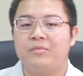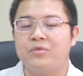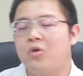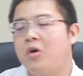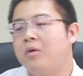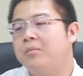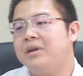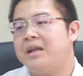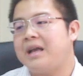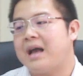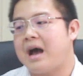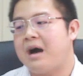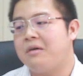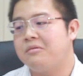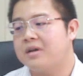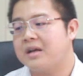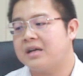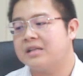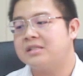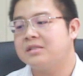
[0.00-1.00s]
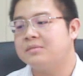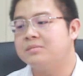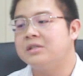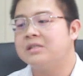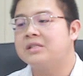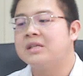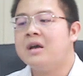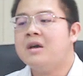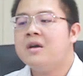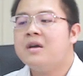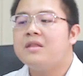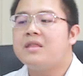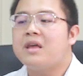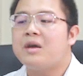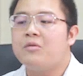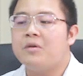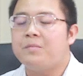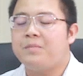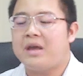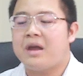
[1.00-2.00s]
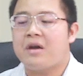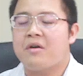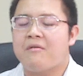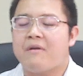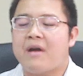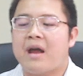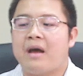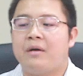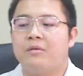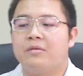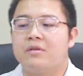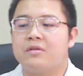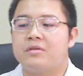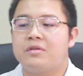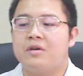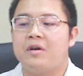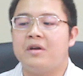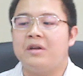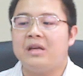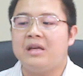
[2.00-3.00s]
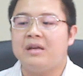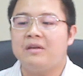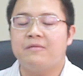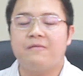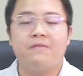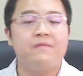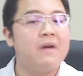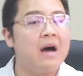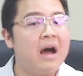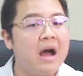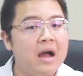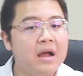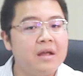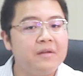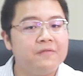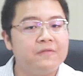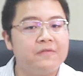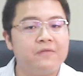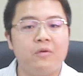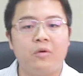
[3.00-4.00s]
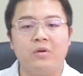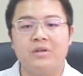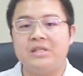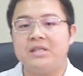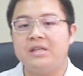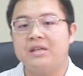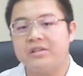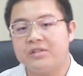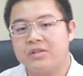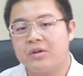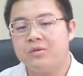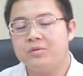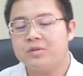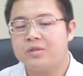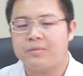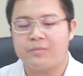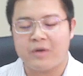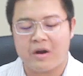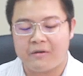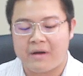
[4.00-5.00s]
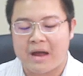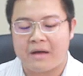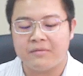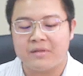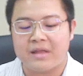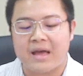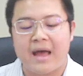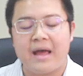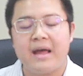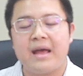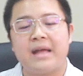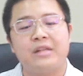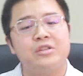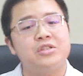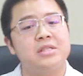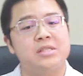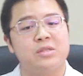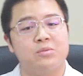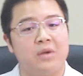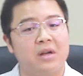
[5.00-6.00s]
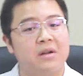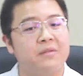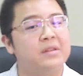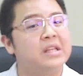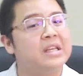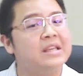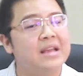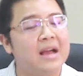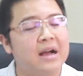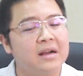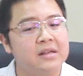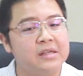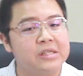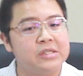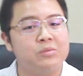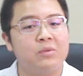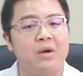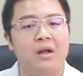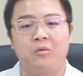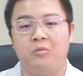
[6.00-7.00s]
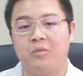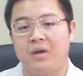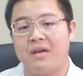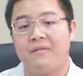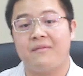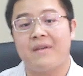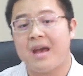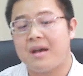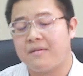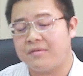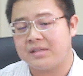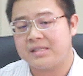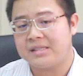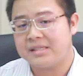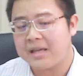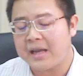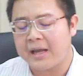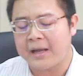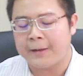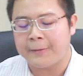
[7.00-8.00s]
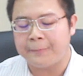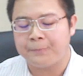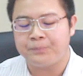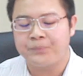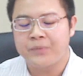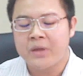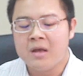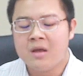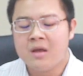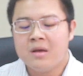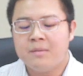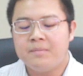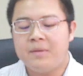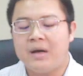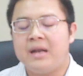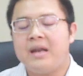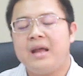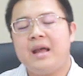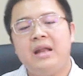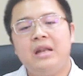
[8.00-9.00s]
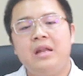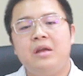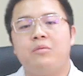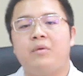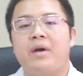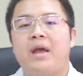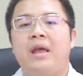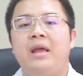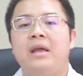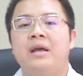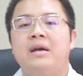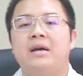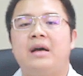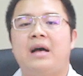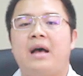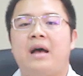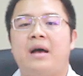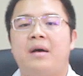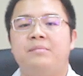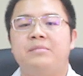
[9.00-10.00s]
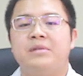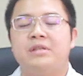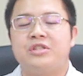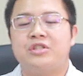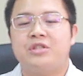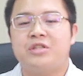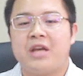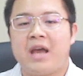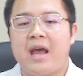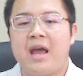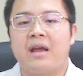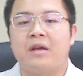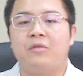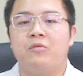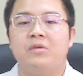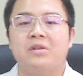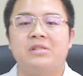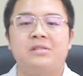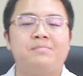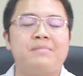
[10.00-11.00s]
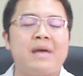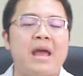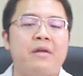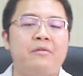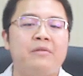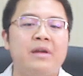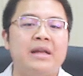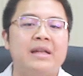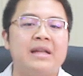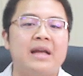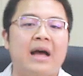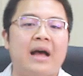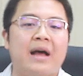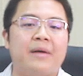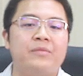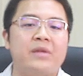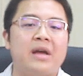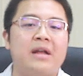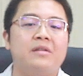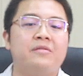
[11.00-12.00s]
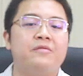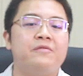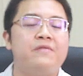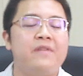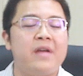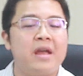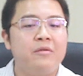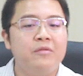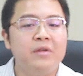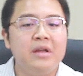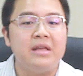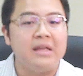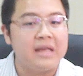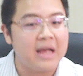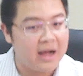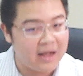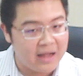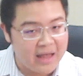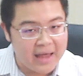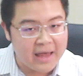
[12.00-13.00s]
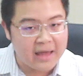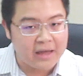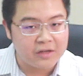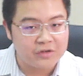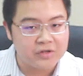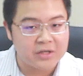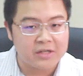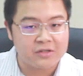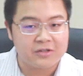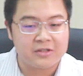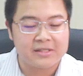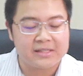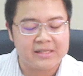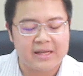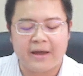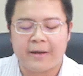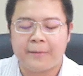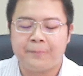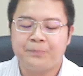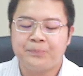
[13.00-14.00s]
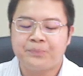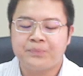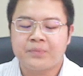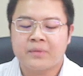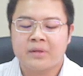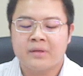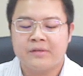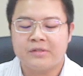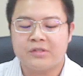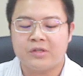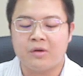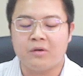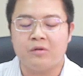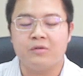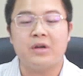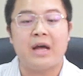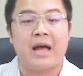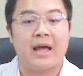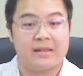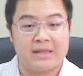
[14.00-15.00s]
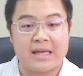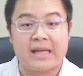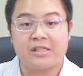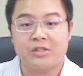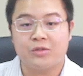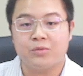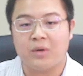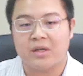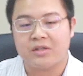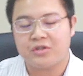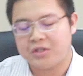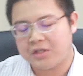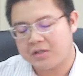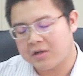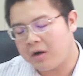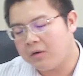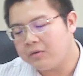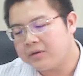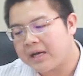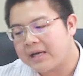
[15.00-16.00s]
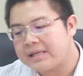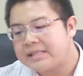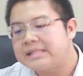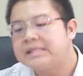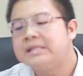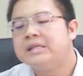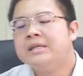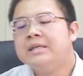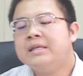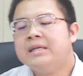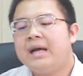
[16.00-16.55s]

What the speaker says: Normally our customers, they would be around 35, 40 years old, somewhere around there, and she's one of the youngest one we have ever seen. But anyway, Miss Chen was married at a very young age, I should say. So that's what she told us.